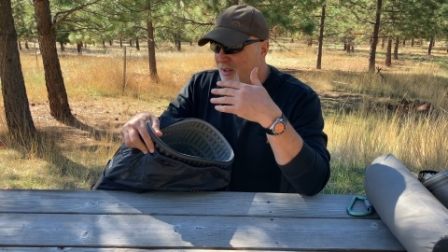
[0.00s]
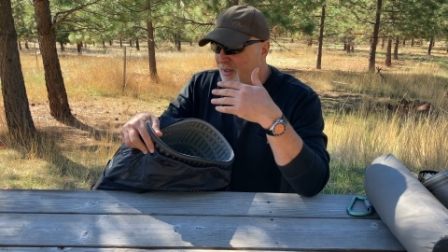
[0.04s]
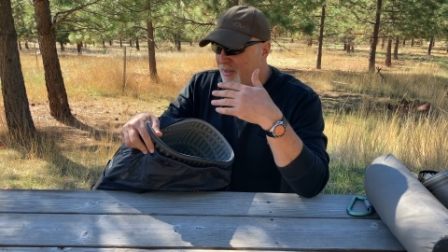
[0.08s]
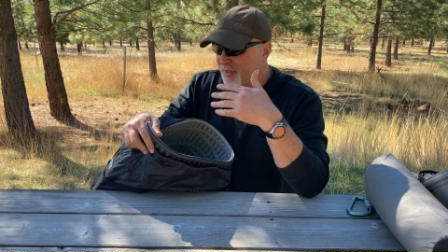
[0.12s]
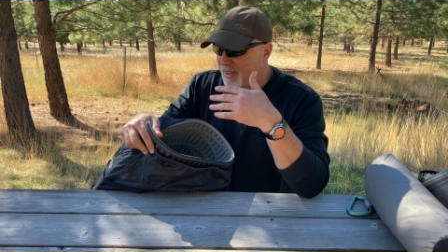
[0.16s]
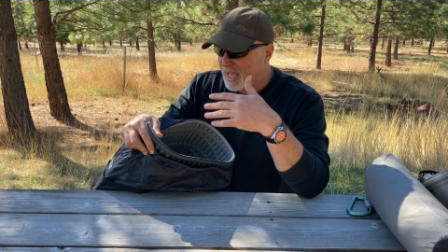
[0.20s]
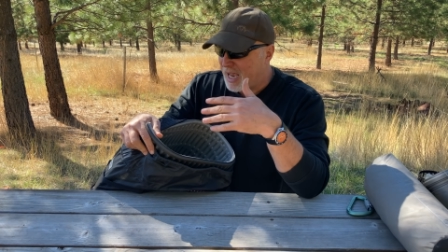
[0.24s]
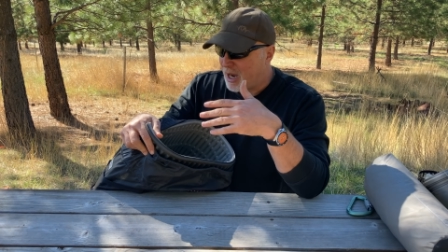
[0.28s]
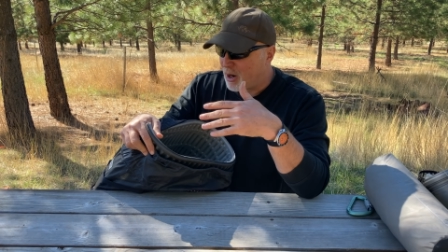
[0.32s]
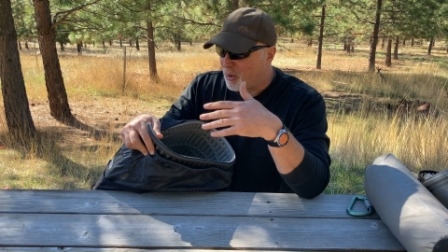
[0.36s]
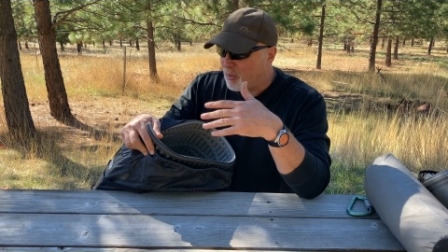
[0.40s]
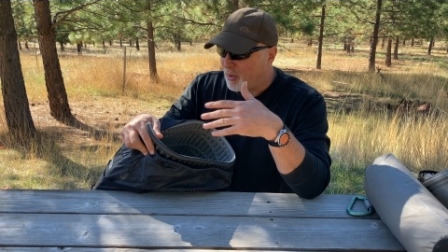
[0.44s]

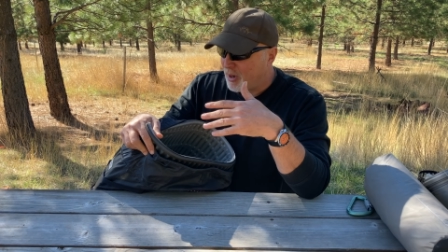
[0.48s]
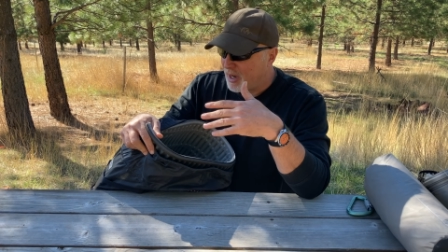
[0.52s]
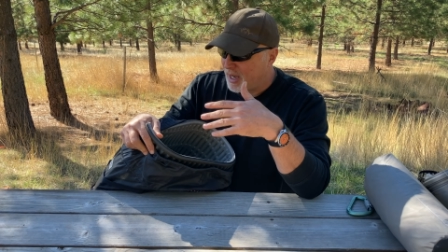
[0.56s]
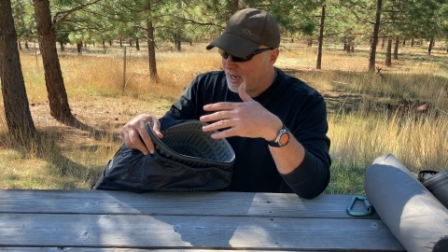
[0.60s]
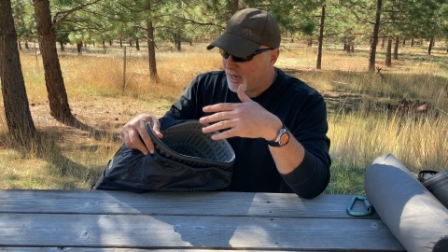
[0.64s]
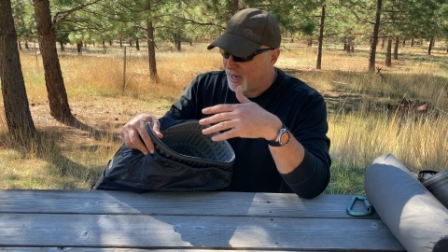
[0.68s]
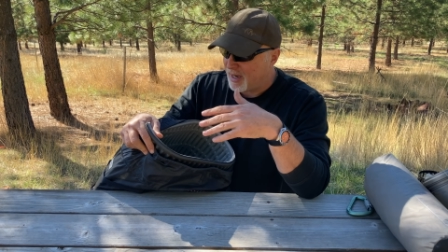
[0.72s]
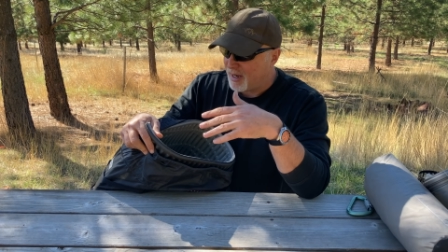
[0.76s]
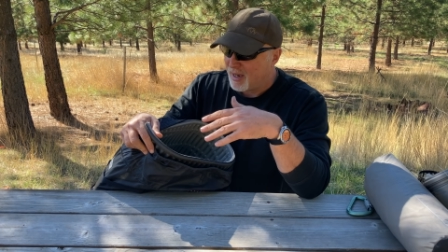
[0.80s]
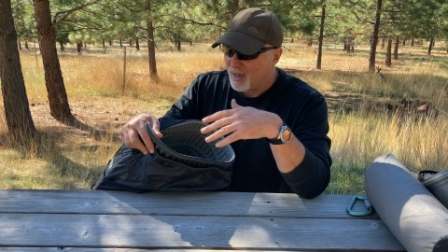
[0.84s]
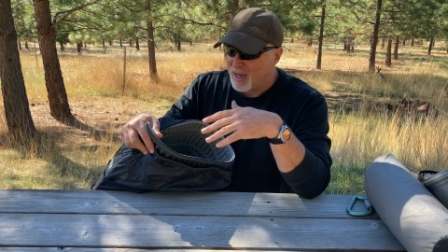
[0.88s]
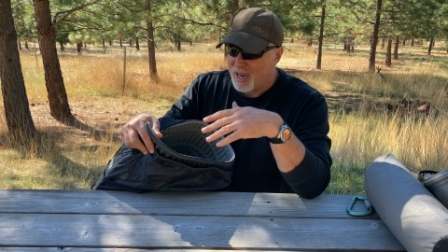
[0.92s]
That
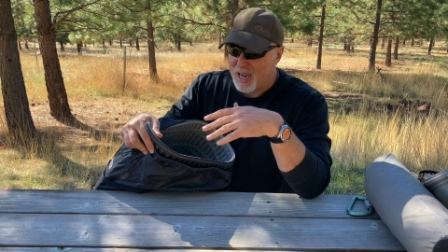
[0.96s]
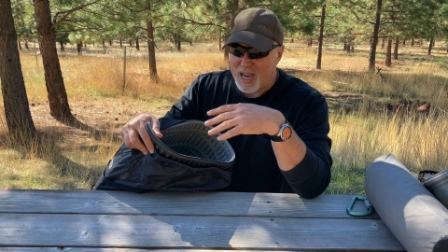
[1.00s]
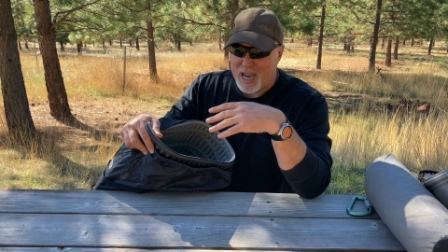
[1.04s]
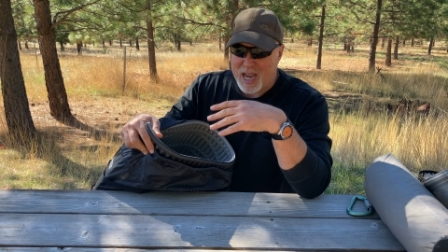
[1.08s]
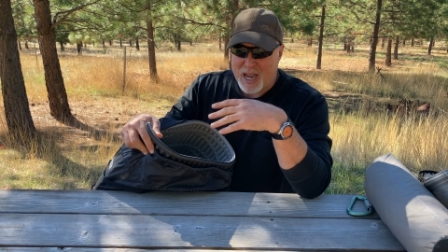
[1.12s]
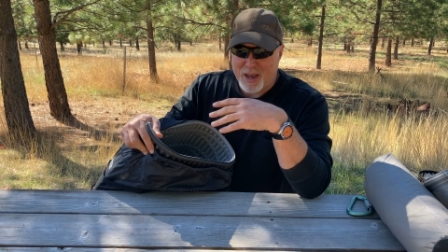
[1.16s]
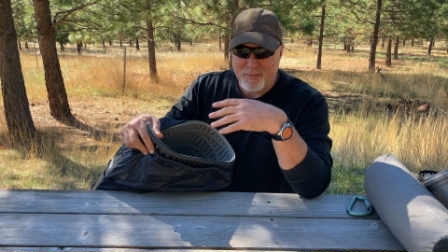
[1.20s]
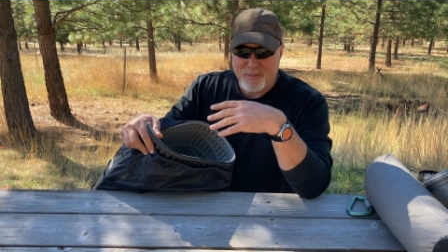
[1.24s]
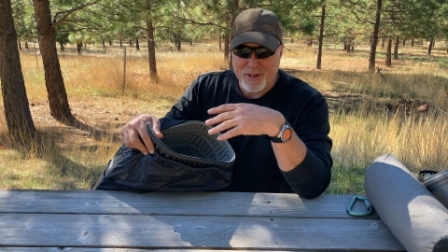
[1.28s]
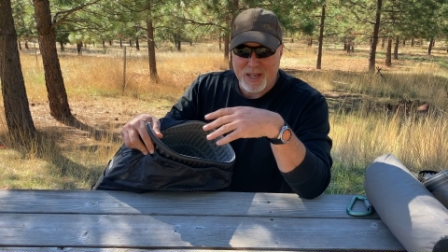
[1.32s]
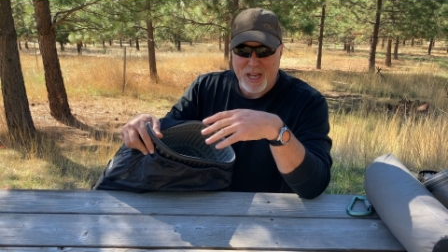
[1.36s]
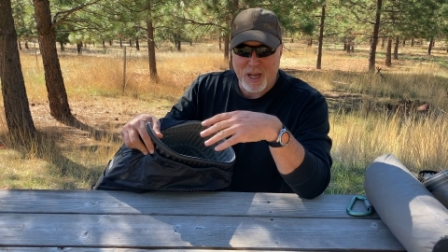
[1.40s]
way
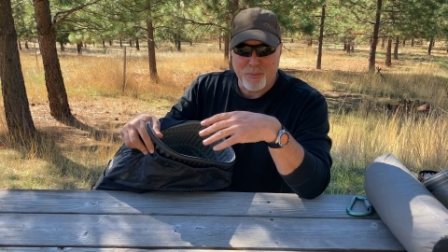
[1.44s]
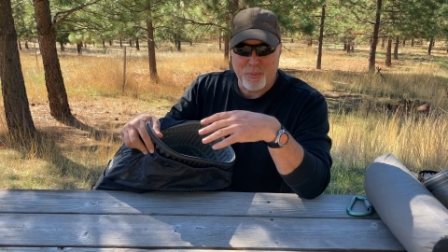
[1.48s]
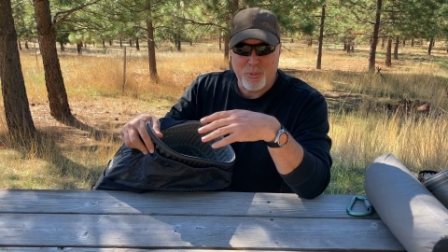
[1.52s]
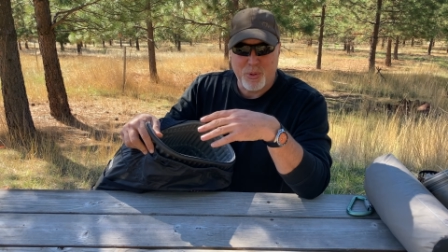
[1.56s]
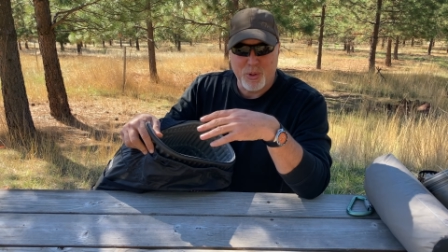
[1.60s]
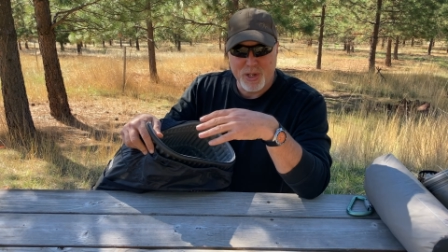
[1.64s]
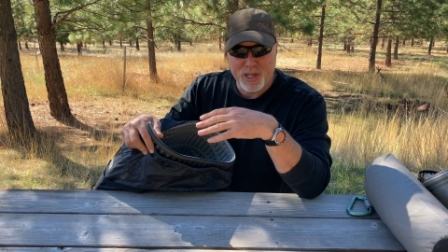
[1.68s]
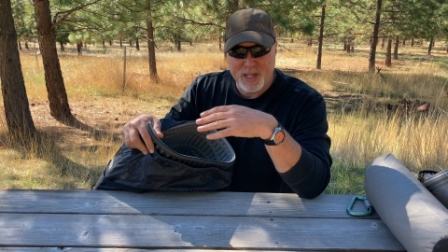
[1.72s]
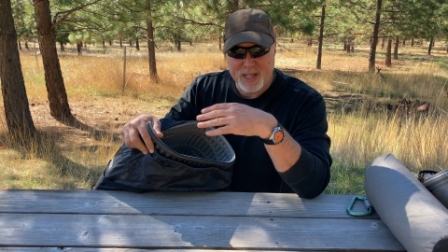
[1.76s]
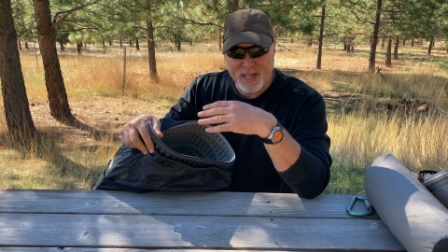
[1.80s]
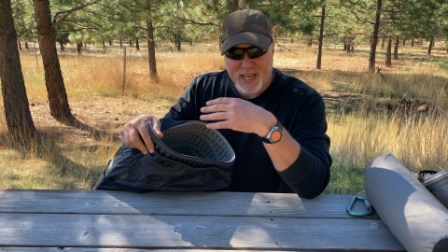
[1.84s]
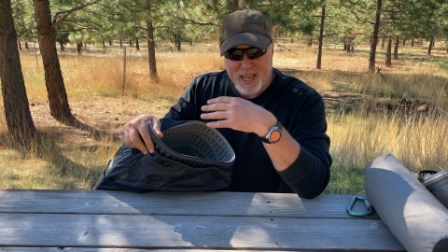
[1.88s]
I'm not putting